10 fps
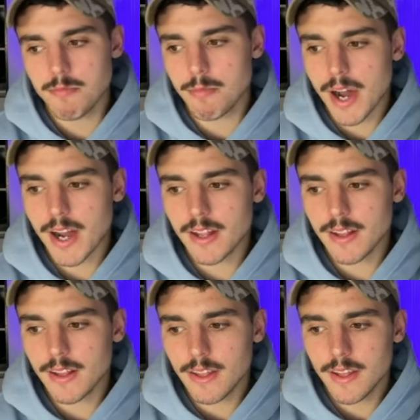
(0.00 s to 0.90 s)
But
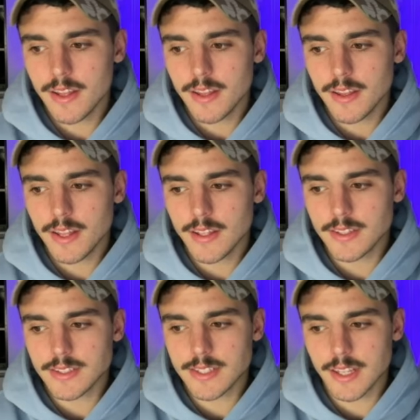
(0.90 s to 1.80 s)

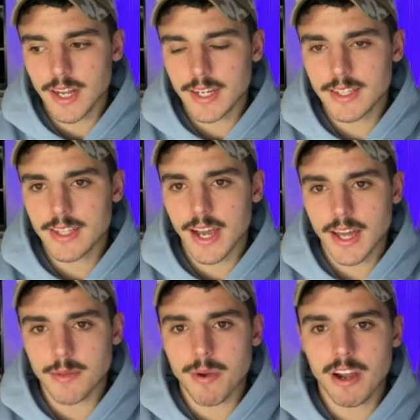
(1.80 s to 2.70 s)
like the
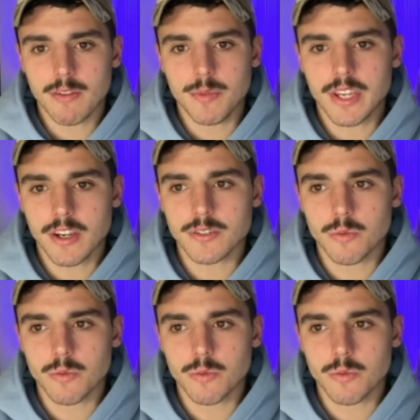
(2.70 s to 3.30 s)
other part of me goes,